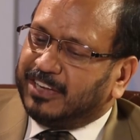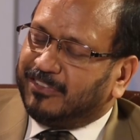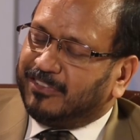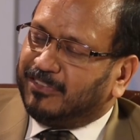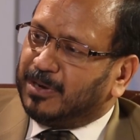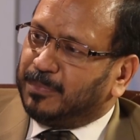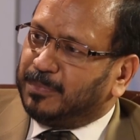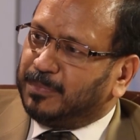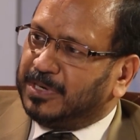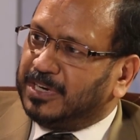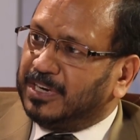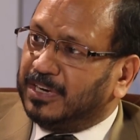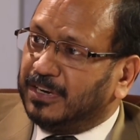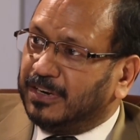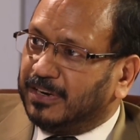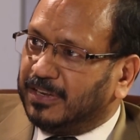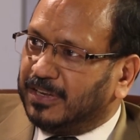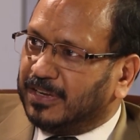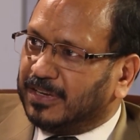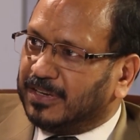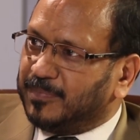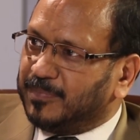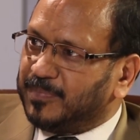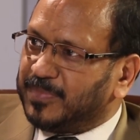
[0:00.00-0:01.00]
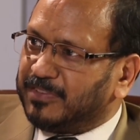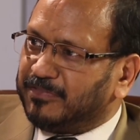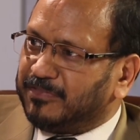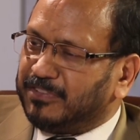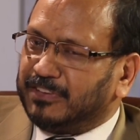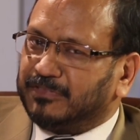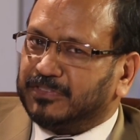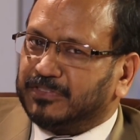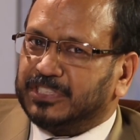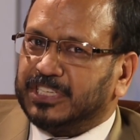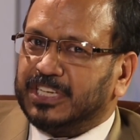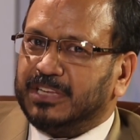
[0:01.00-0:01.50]
developed in India, we
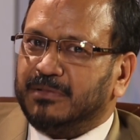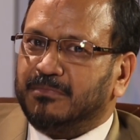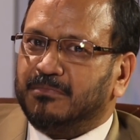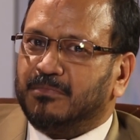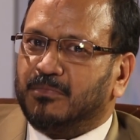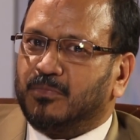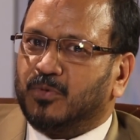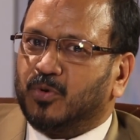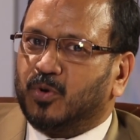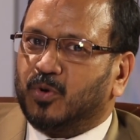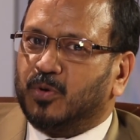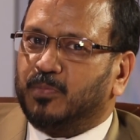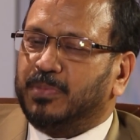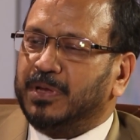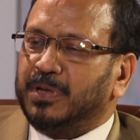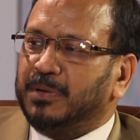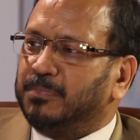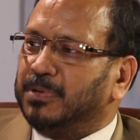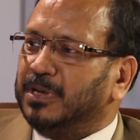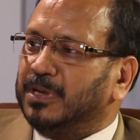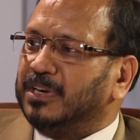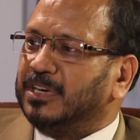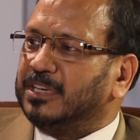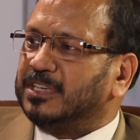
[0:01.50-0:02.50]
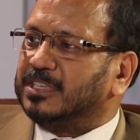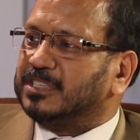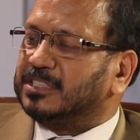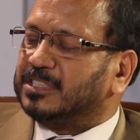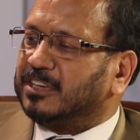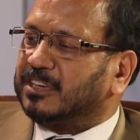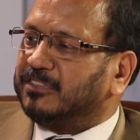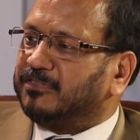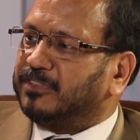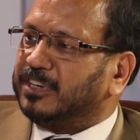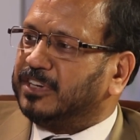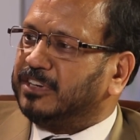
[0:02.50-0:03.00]
have seen more people
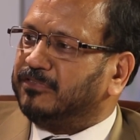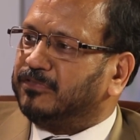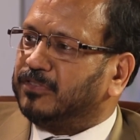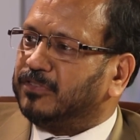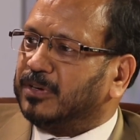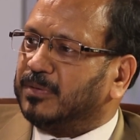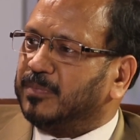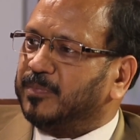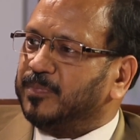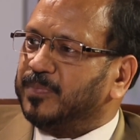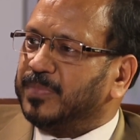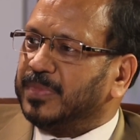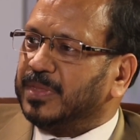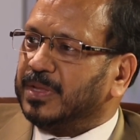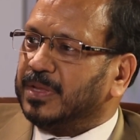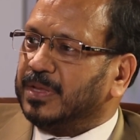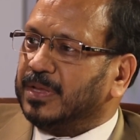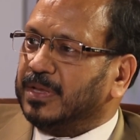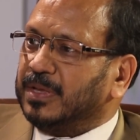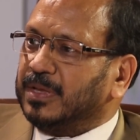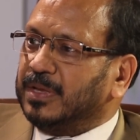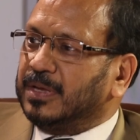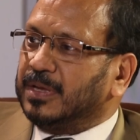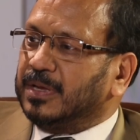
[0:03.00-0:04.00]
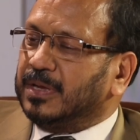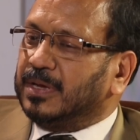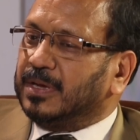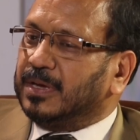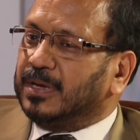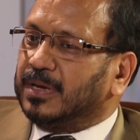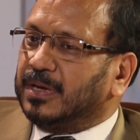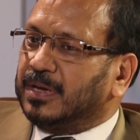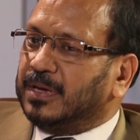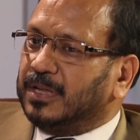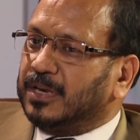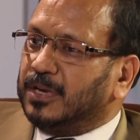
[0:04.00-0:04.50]
suffering from
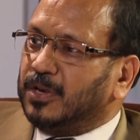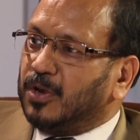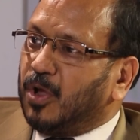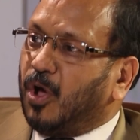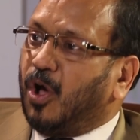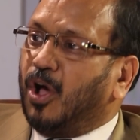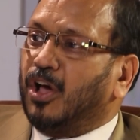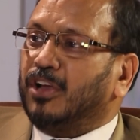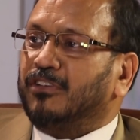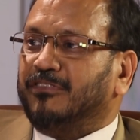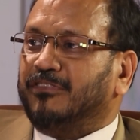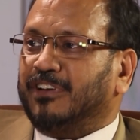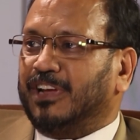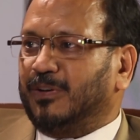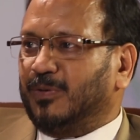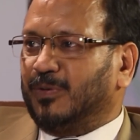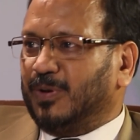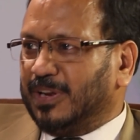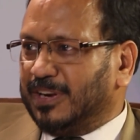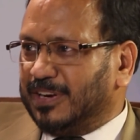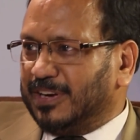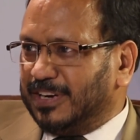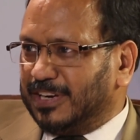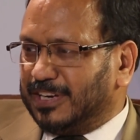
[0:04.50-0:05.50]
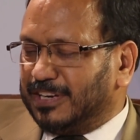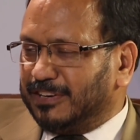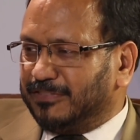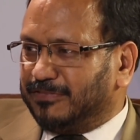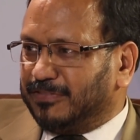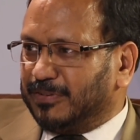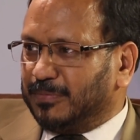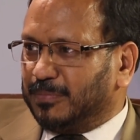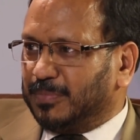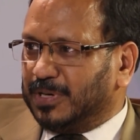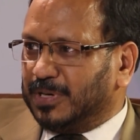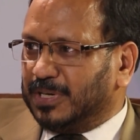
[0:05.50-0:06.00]
non-valvular
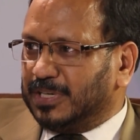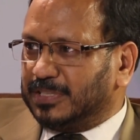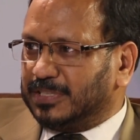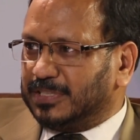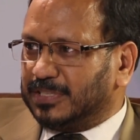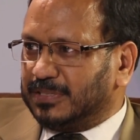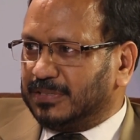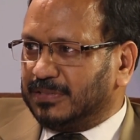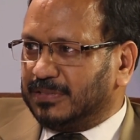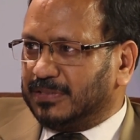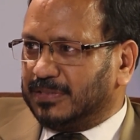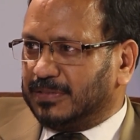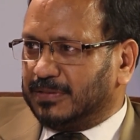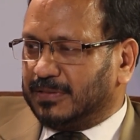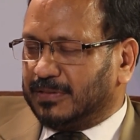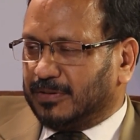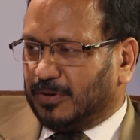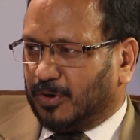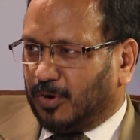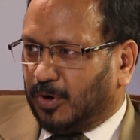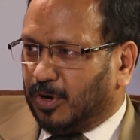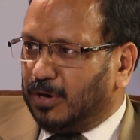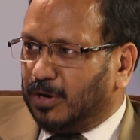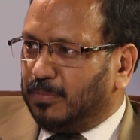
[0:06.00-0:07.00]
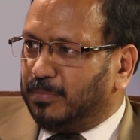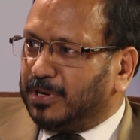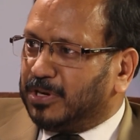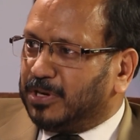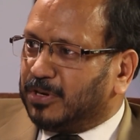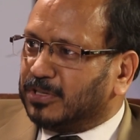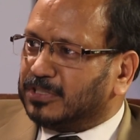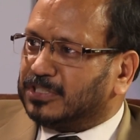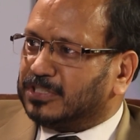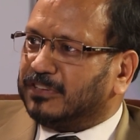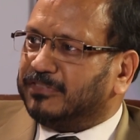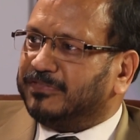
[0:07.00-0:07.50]
atrial fibrillation, all
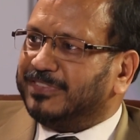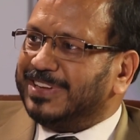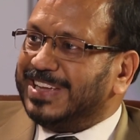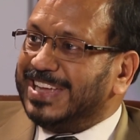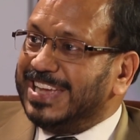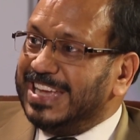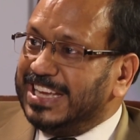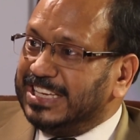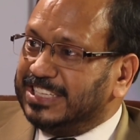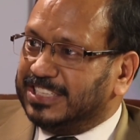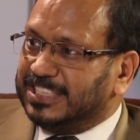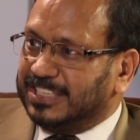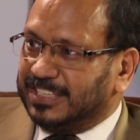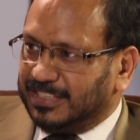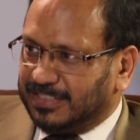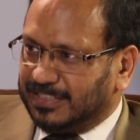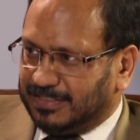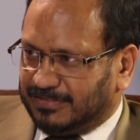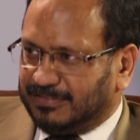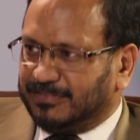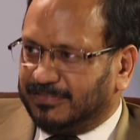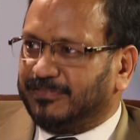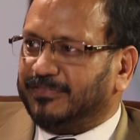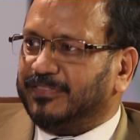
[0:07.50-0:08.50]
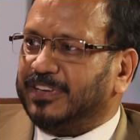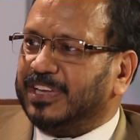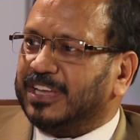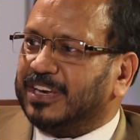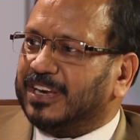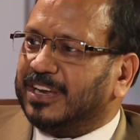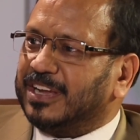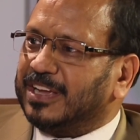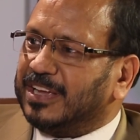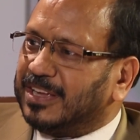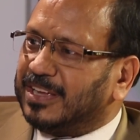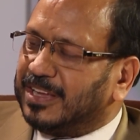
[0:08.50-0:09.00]
because of aging, where
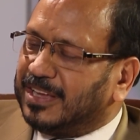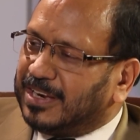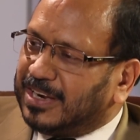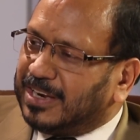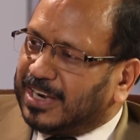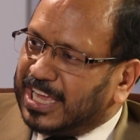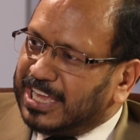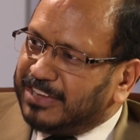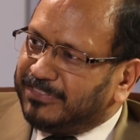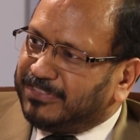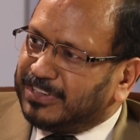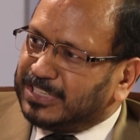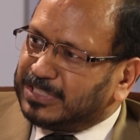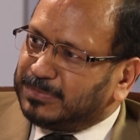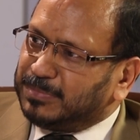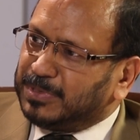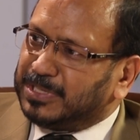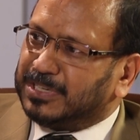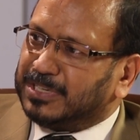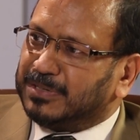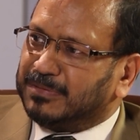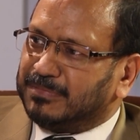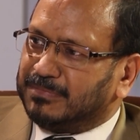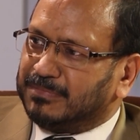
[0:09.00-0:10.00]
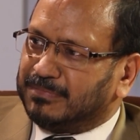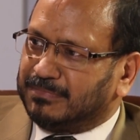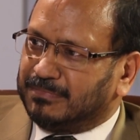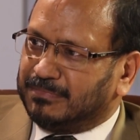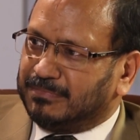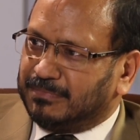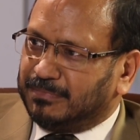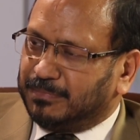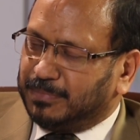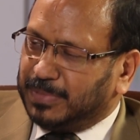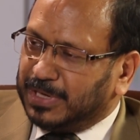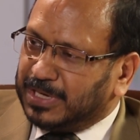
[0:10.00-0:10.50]
life has become
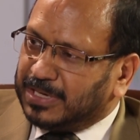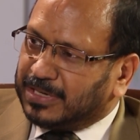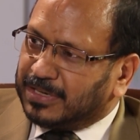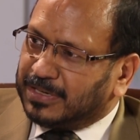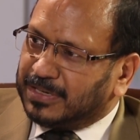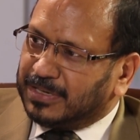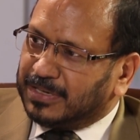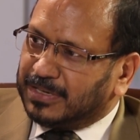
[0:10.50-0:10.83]
bigger,